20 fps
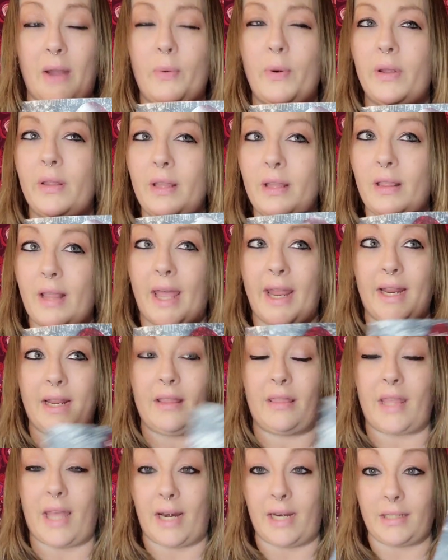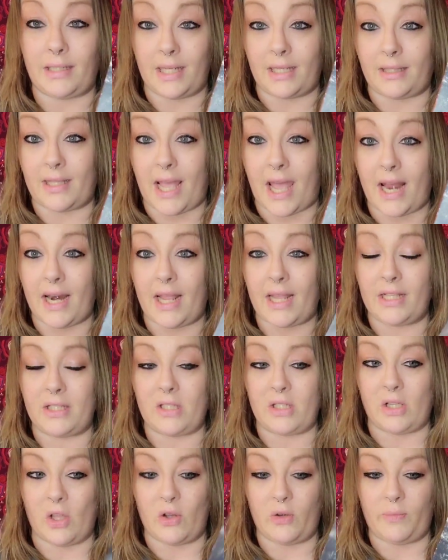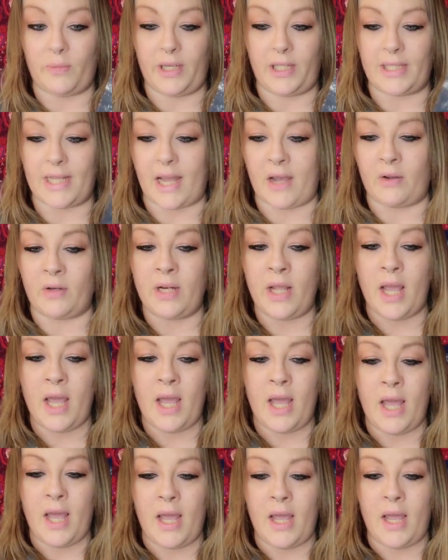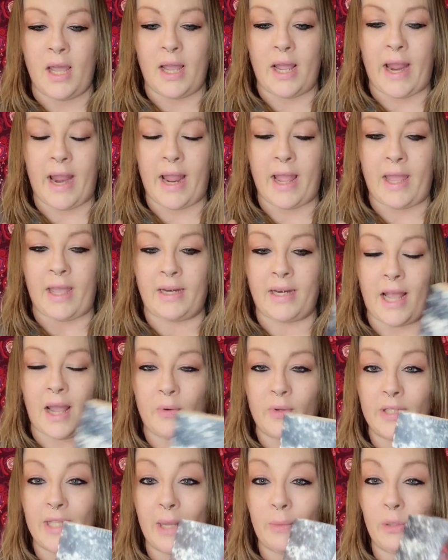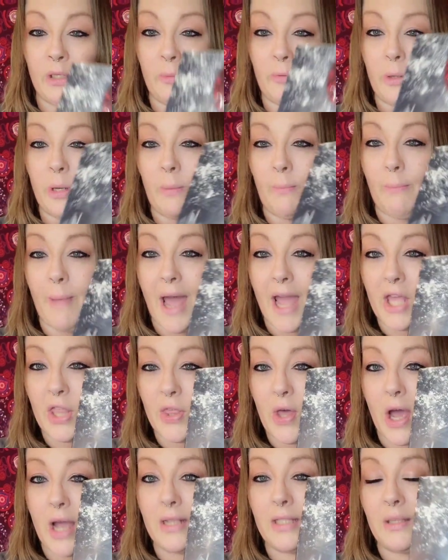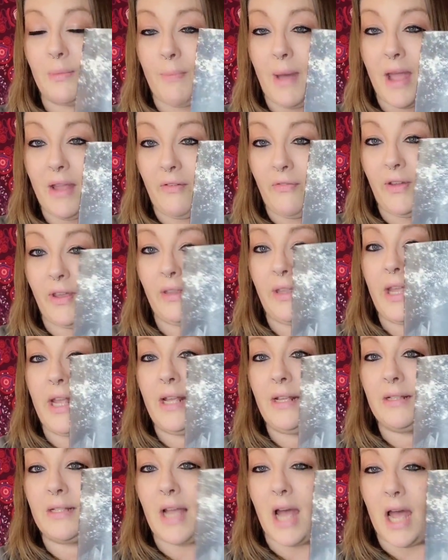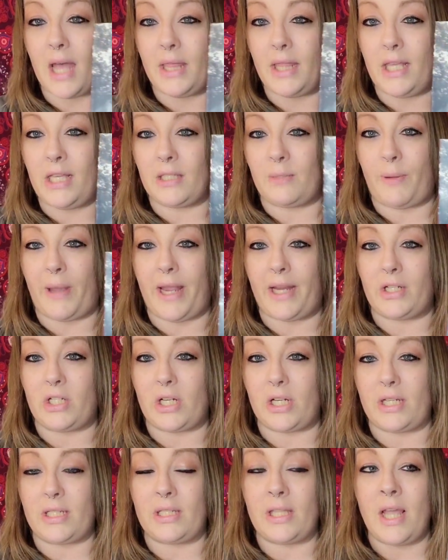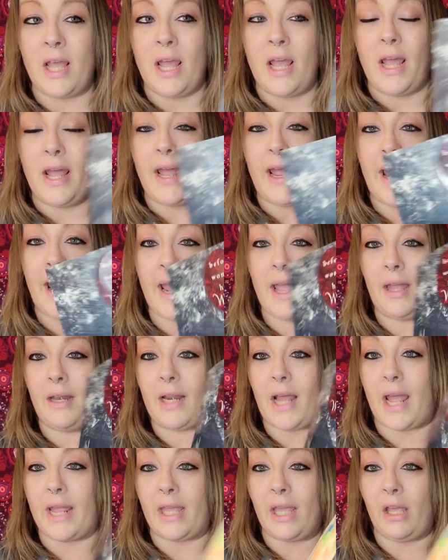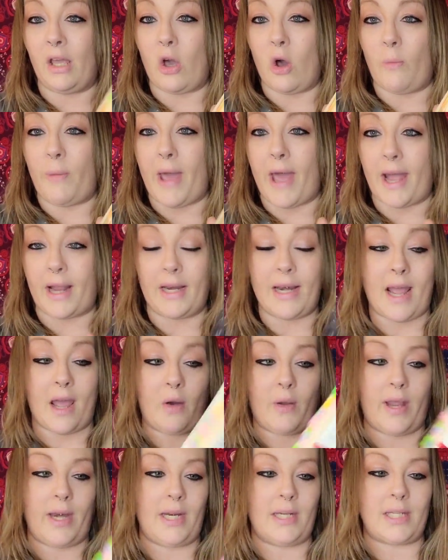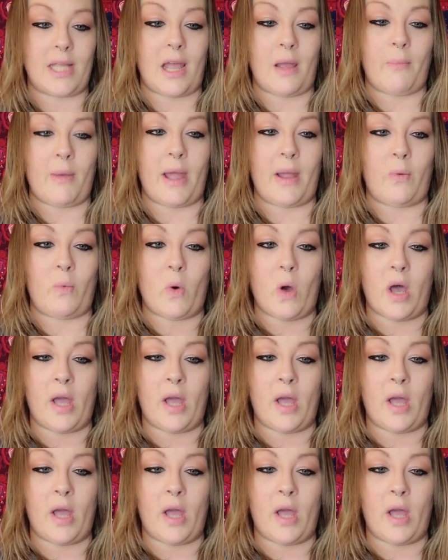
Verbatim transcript: I really liked that it did that. It slowed me down, and I was able to put my thoughts, my feelings on these pages, and I can go back now anytime I